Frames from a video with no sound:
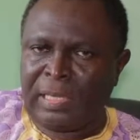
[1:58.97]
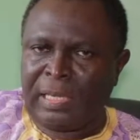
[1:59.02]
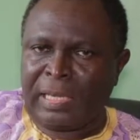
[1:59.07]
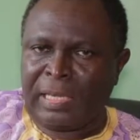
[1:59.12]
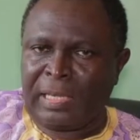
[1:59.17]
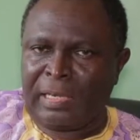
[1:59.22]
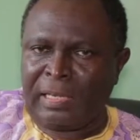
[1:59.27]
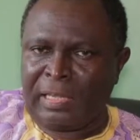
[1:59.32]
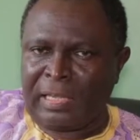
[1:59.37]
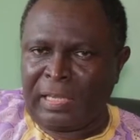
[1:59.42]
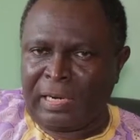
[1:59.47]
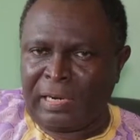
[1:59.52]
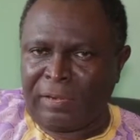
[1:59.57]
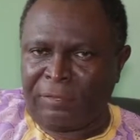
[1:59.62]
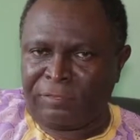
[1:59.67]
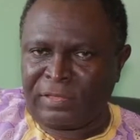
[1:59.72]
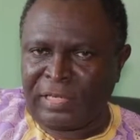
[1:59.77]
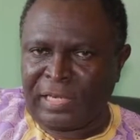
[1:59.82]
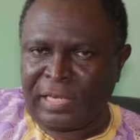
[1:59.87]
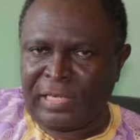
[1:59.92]
and
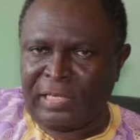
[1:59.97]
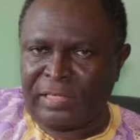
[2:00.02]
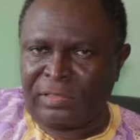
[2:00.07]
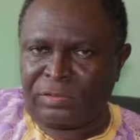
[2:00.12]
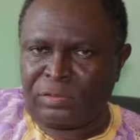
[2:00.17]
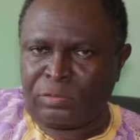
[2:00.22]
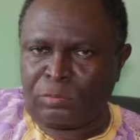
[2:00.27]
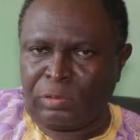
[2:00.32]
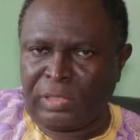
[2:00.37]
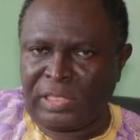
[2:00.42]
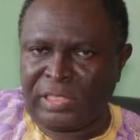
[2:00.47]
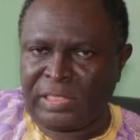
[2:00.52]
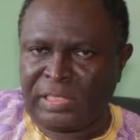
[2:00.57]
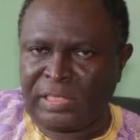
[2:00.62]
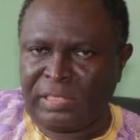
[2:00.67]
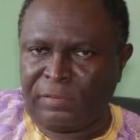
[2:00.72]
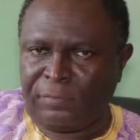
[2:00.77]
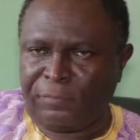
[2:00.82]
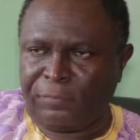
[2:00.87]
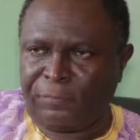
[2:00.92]
thereafter in
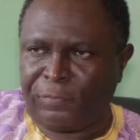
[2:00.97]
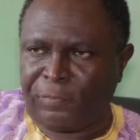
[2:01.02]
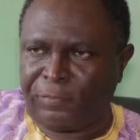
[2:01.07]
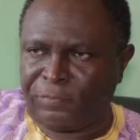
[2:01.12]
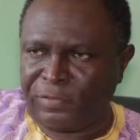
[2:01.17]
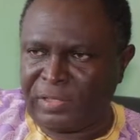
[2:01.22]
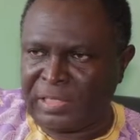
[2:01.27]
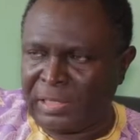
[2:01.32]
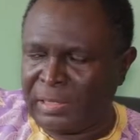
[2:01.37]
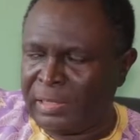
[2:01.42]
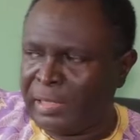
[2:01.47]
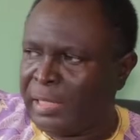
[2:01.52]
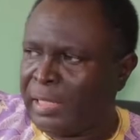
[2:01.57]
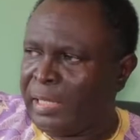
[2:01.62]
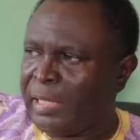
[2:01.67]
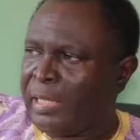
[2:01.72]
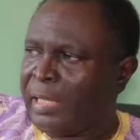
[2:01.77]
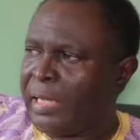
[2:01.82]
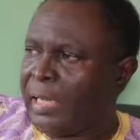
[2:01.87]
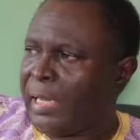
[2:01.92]
2015
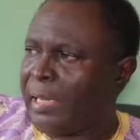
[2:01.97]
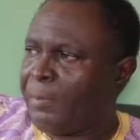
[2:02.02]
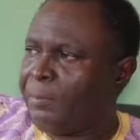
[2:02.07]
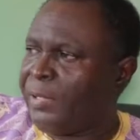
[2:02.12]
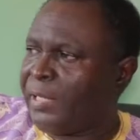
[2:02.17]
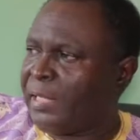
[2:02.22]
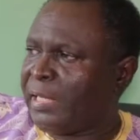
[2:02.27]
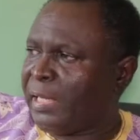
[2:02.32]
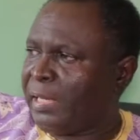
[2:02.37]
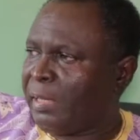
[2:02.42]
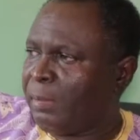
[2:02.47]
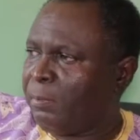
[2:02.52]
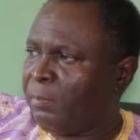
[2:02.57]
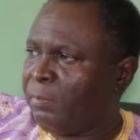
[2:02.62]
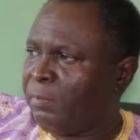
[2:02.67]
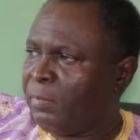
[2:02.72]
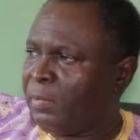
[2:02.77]
I became